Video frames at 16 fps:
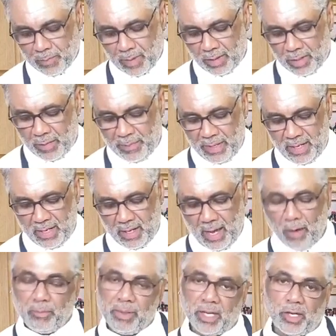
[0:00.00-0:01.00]
Depending
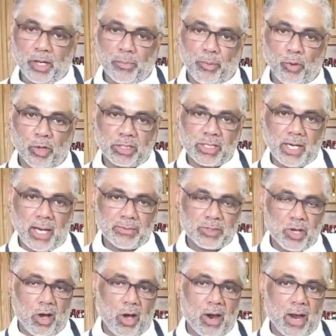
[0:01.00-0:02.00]
on how big your pork chops
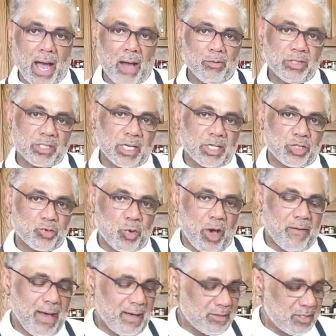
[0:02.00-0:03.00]
are, I say
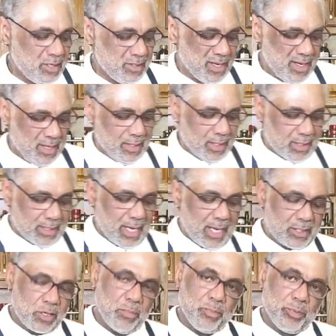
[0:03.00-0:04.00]
12 ounces because I
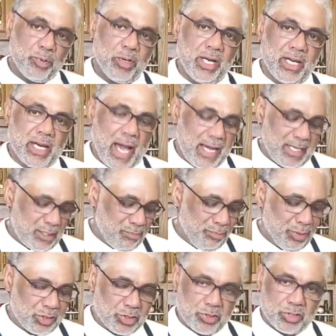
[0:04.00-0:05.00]
got some pretty nice
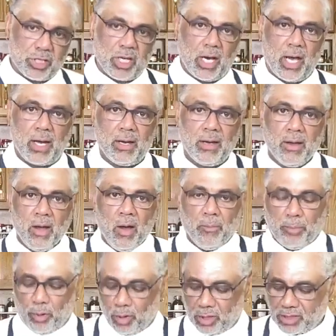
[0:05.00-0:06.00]
butcher's cut
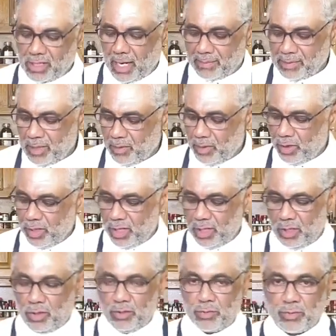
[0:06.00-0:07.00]
pork chops that we're going to
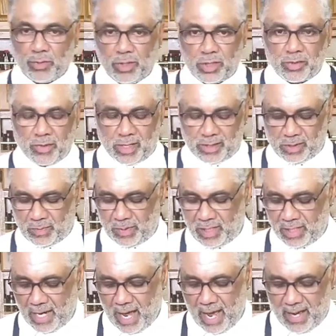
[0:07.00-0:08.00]
use for this recipe
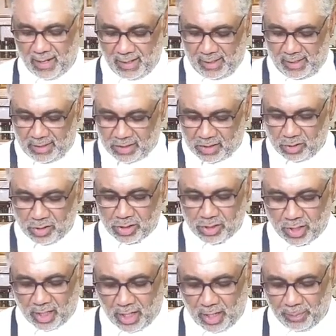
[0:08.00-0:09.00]
tonight. So just
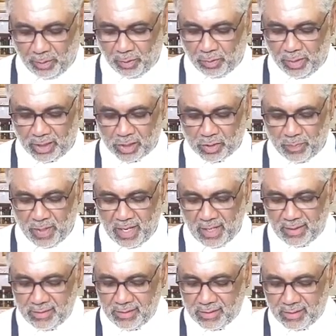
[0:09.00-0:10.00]
a couple quick
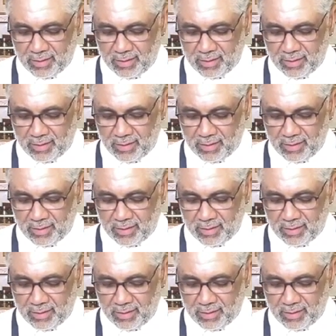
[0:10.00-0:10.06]
spins.